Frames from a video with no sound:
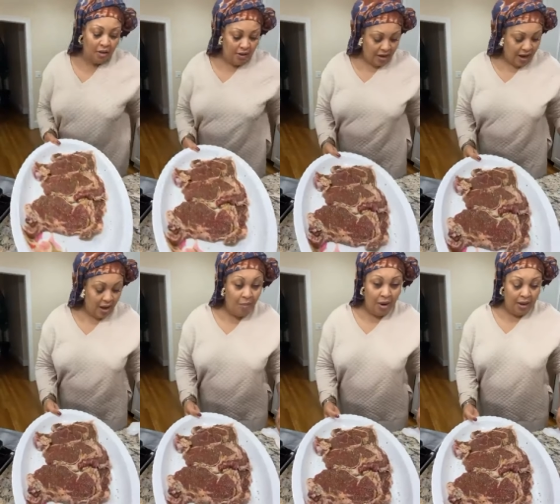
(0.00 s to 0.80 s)
and Sunday
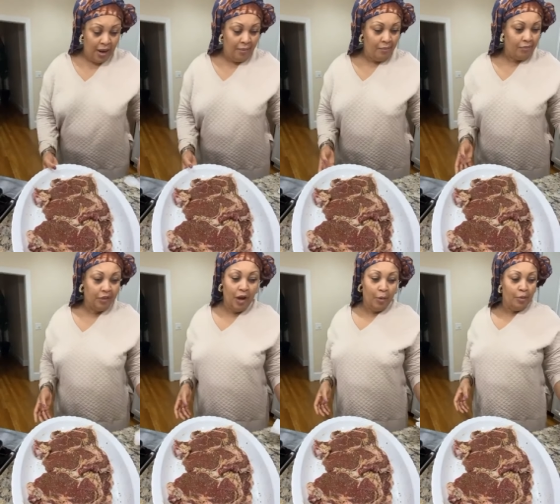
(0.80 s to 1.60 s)
and Monday,
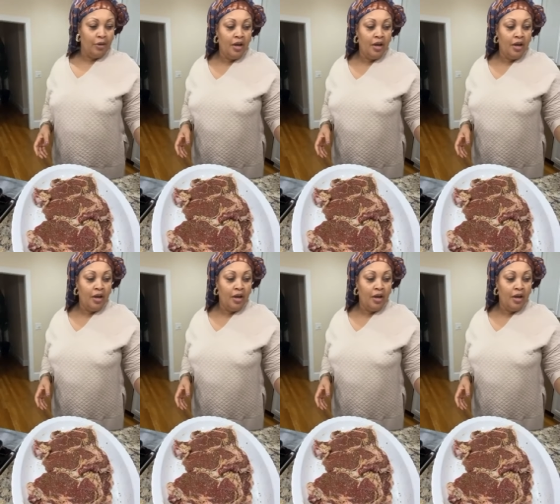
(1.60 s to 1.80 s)
no.